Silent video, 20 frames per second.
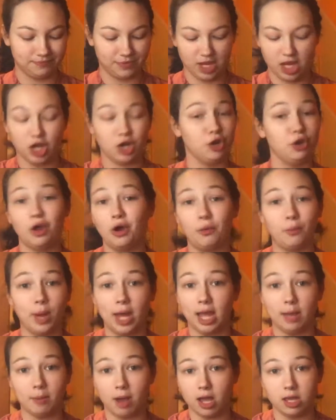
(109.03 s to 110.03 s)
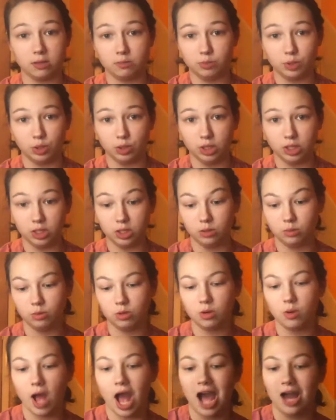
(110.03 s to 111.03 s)
In no way am I a beauty
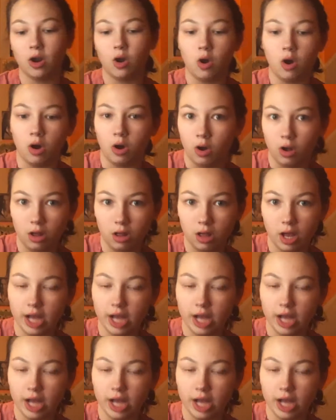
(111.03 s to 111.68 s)
guru at all.